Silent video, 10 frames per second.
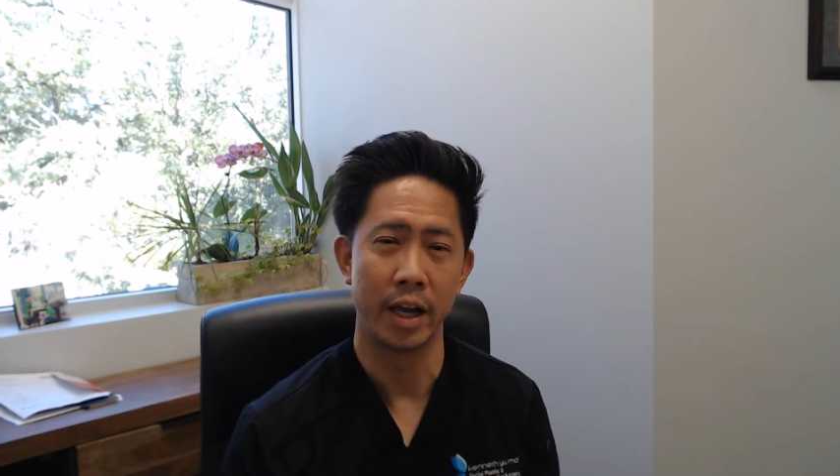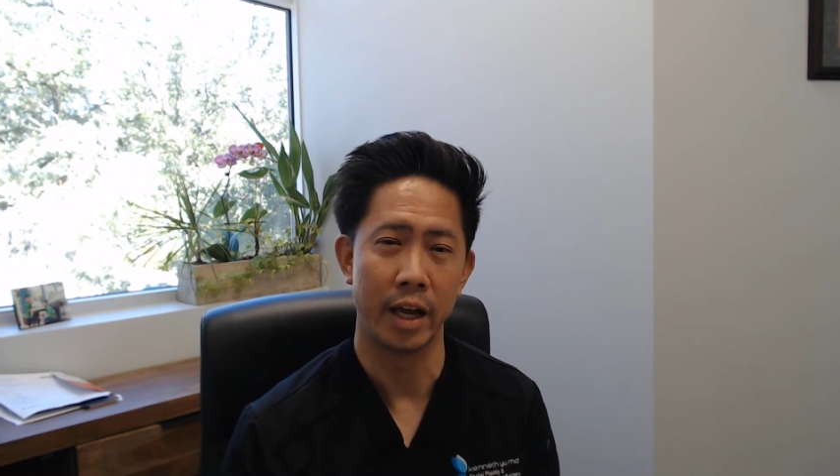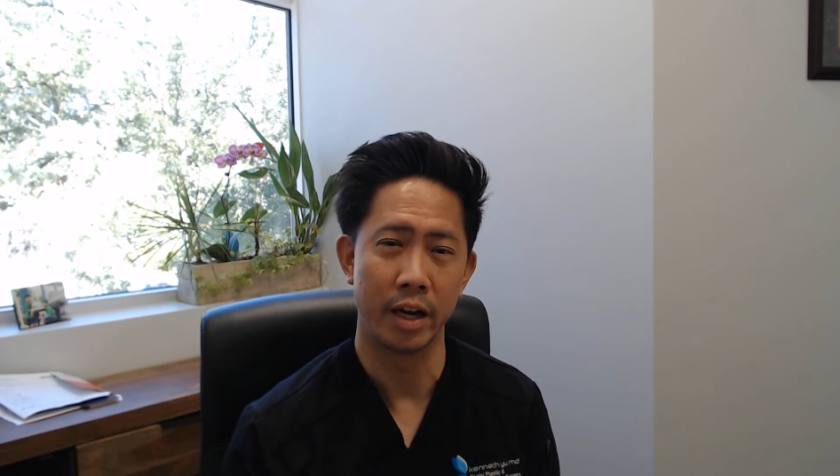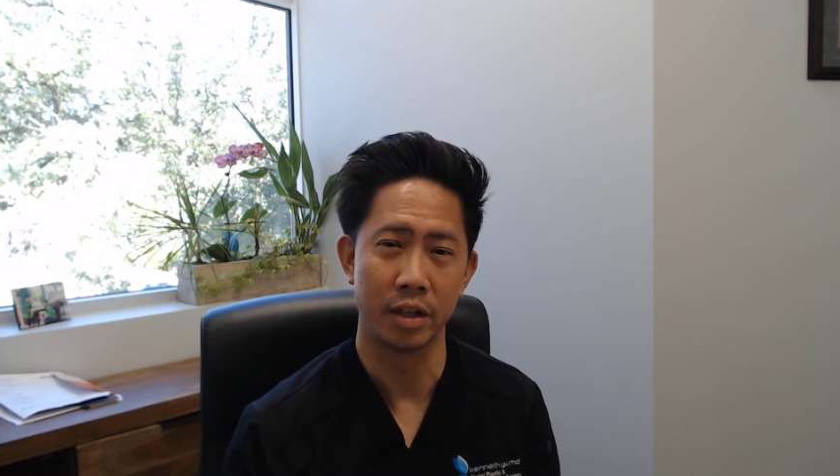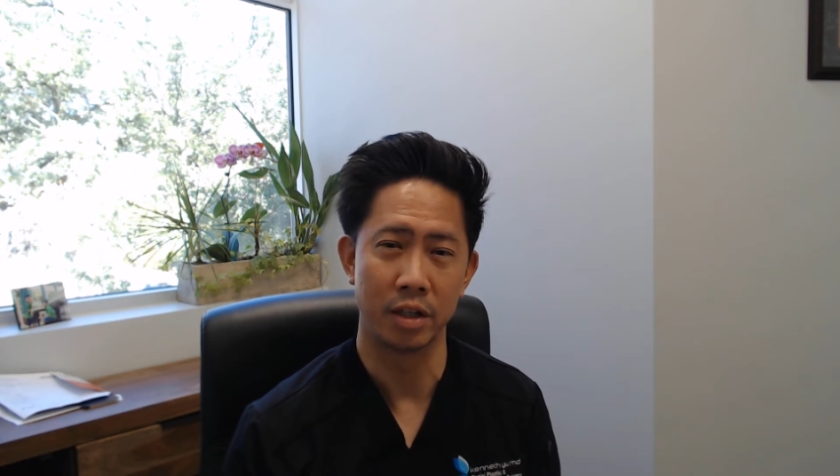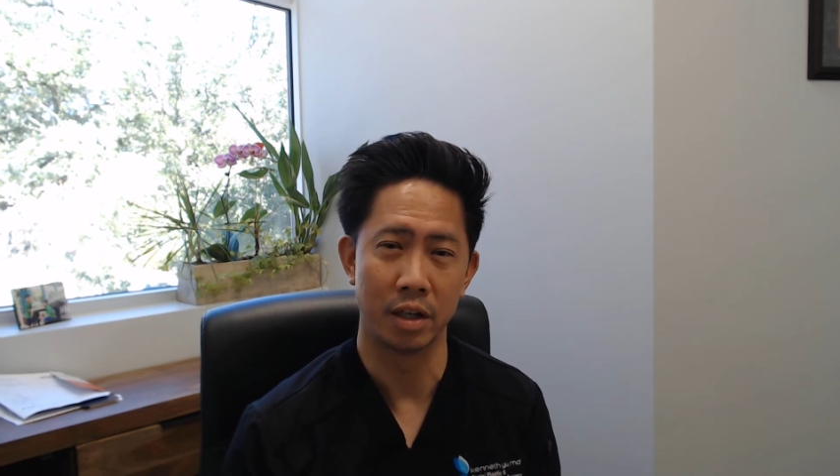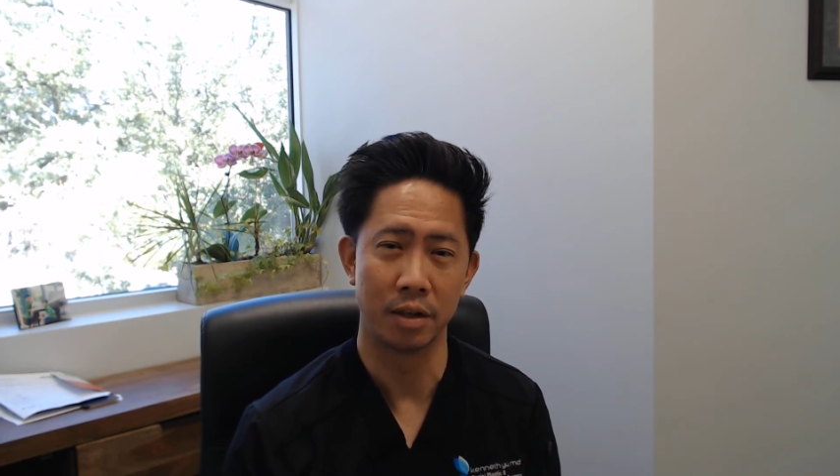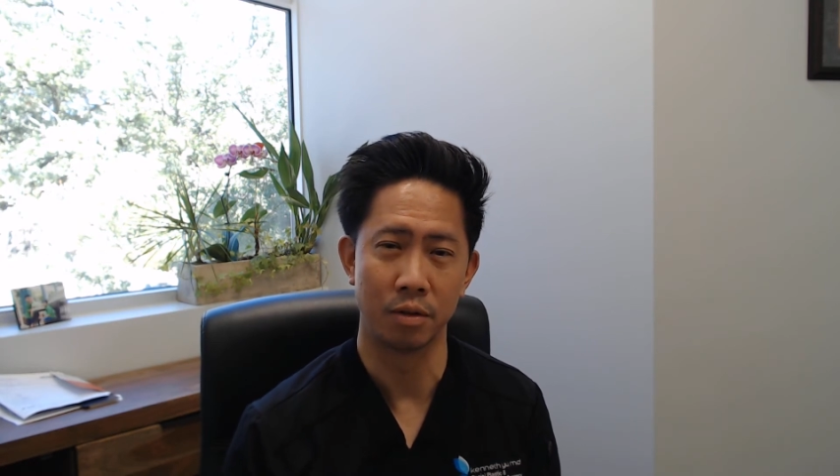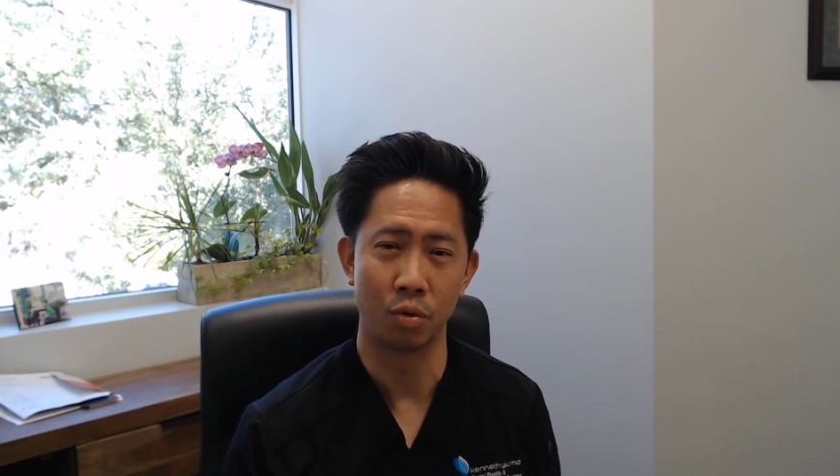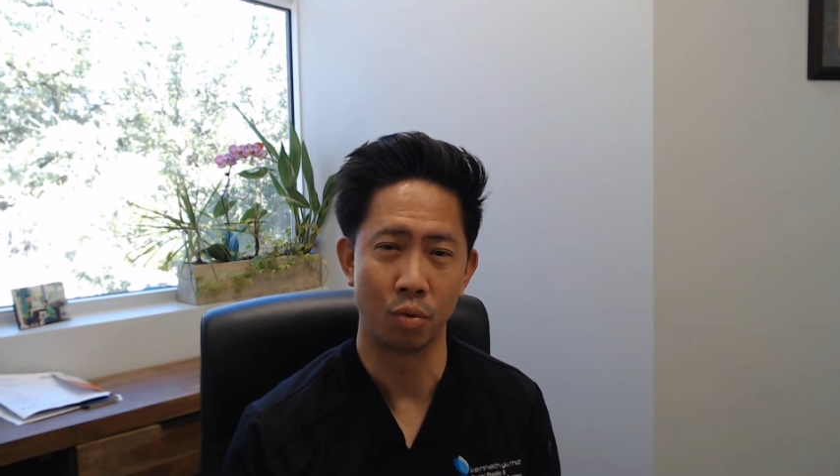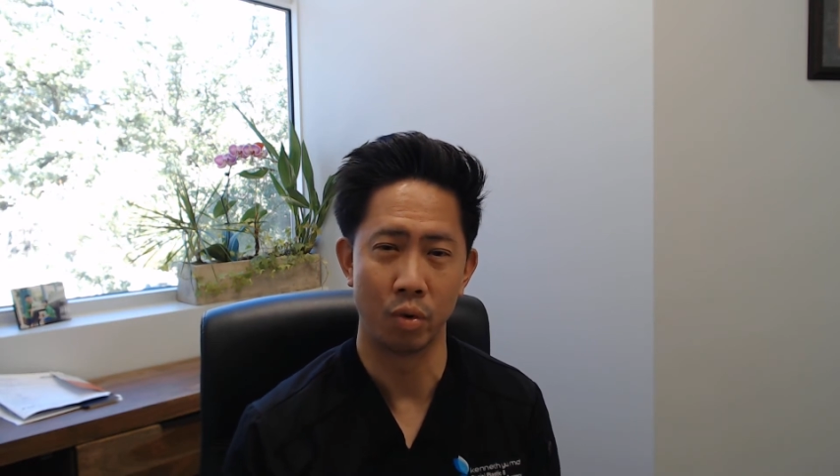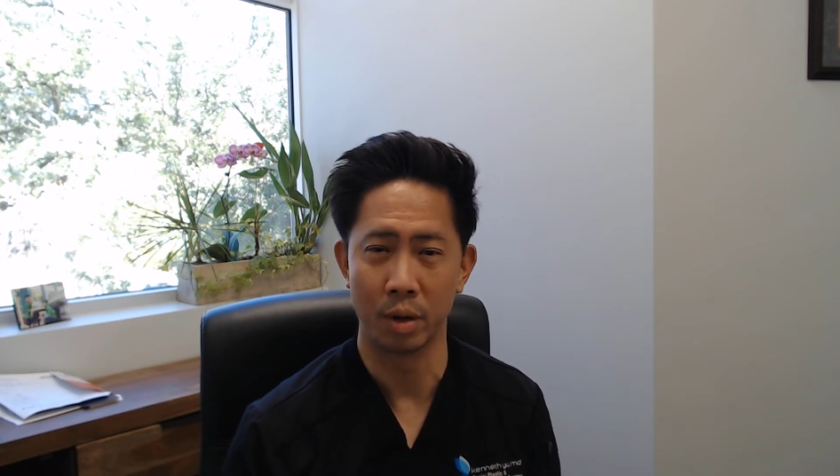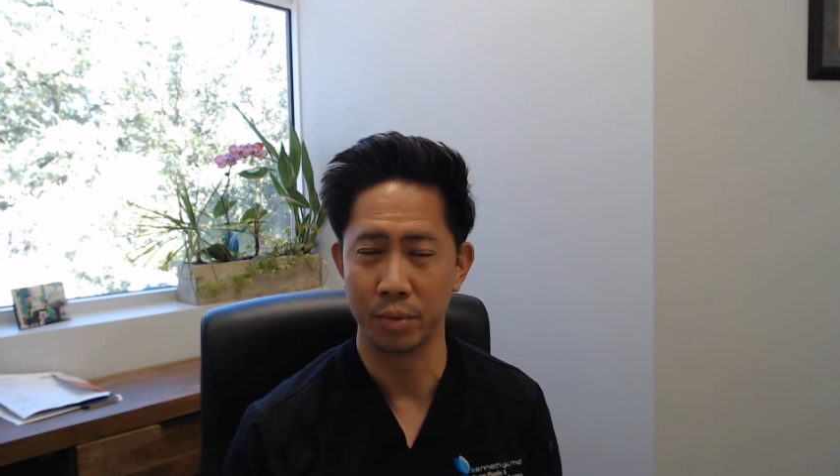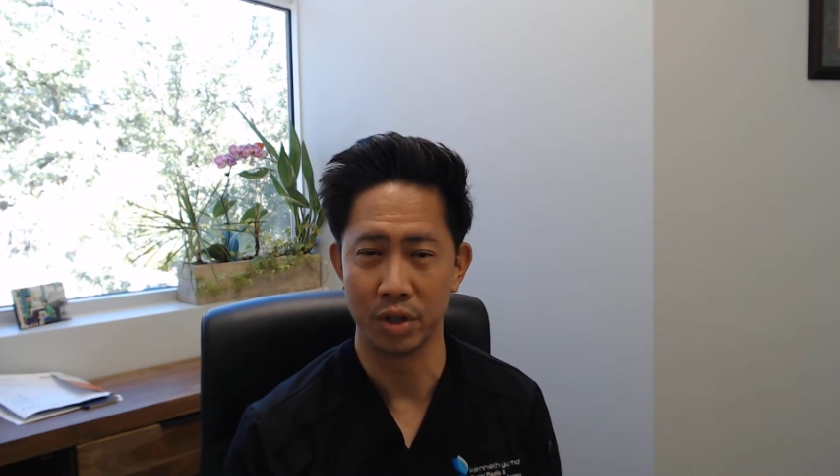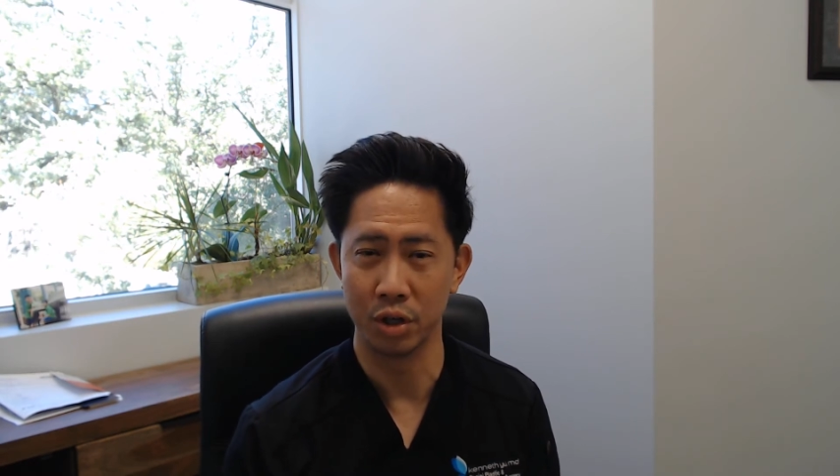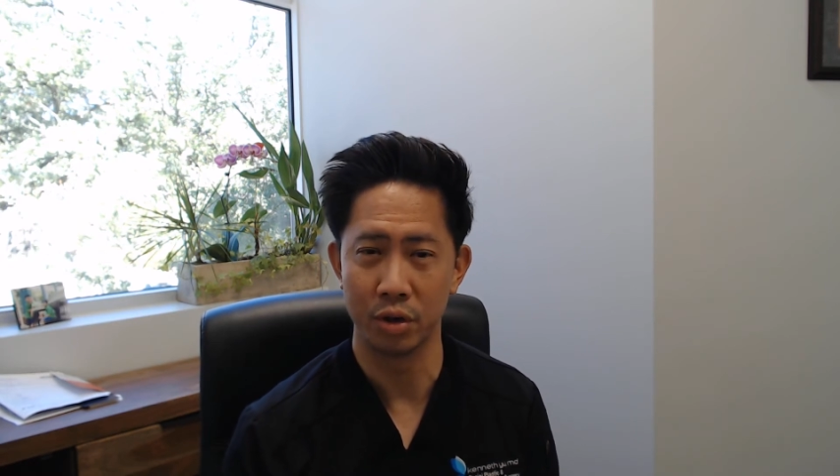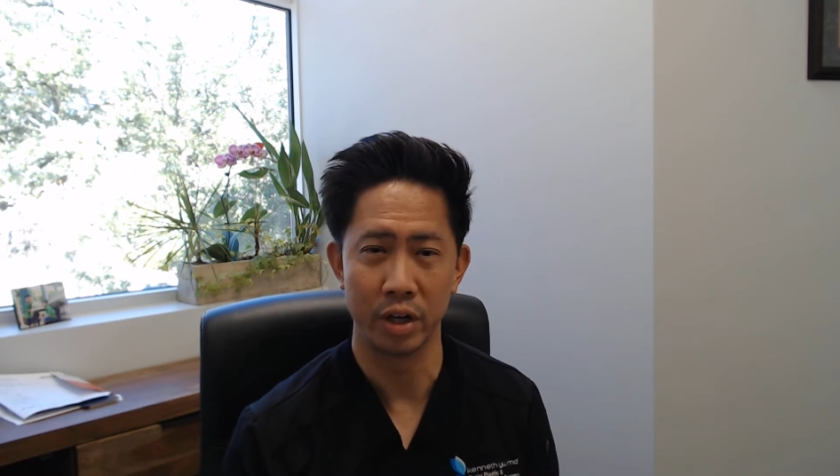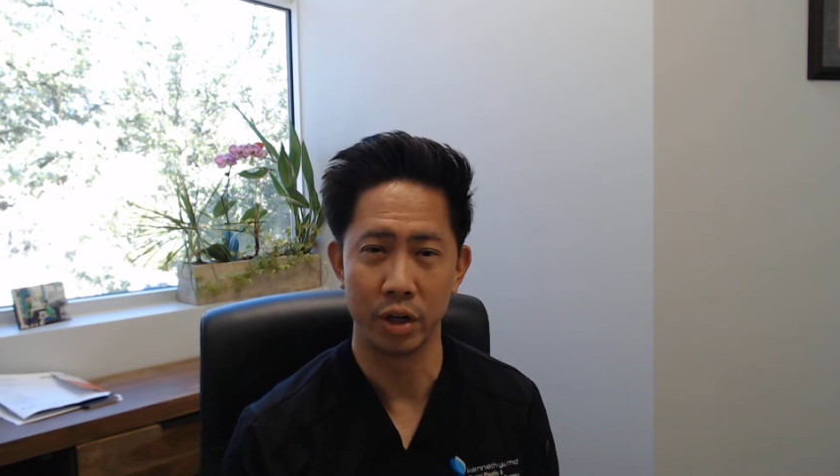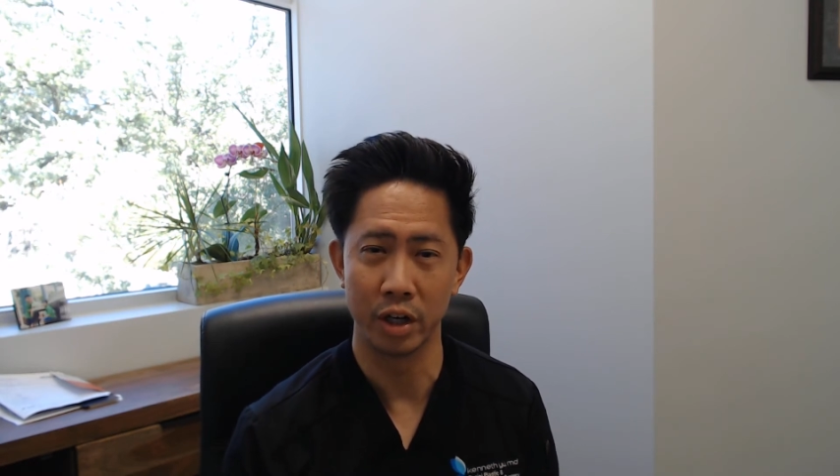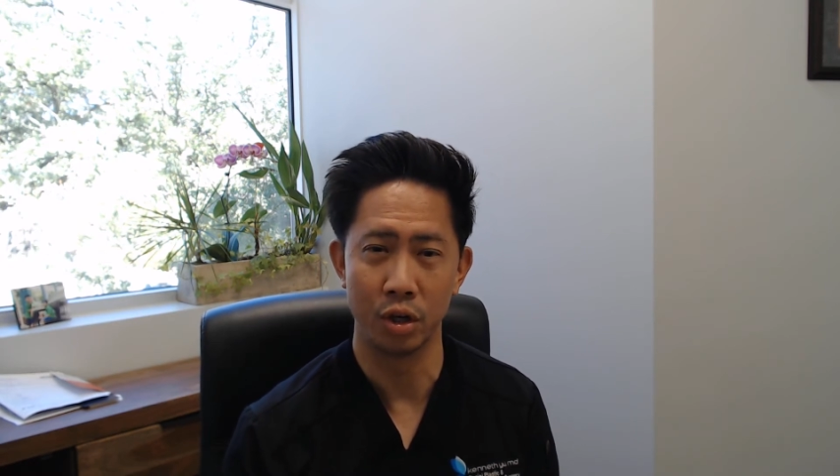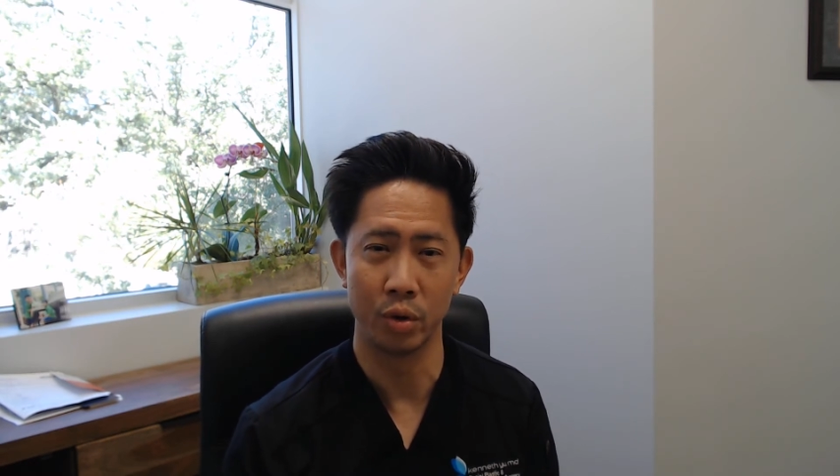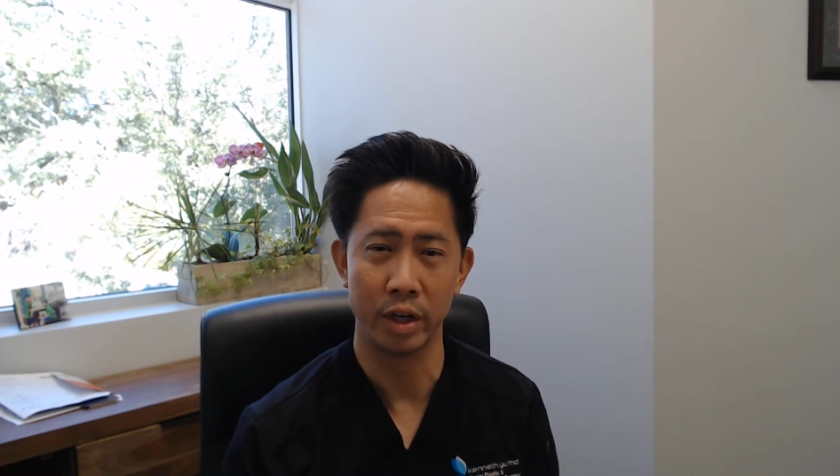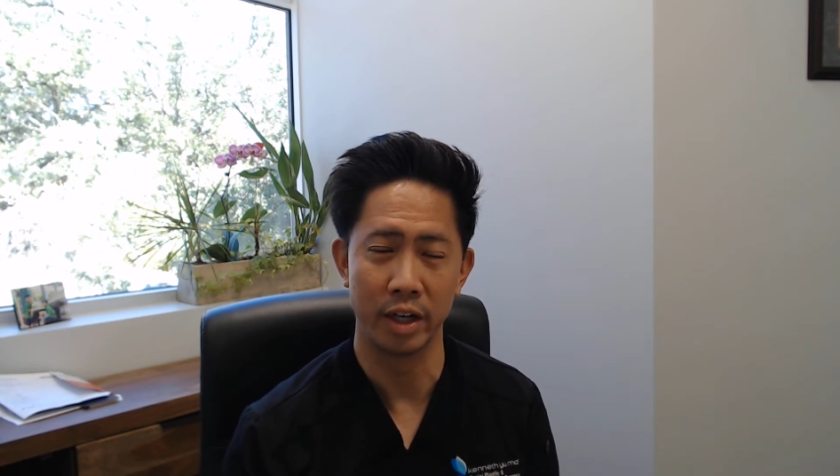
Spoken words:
And it's a quick procedure and you can do it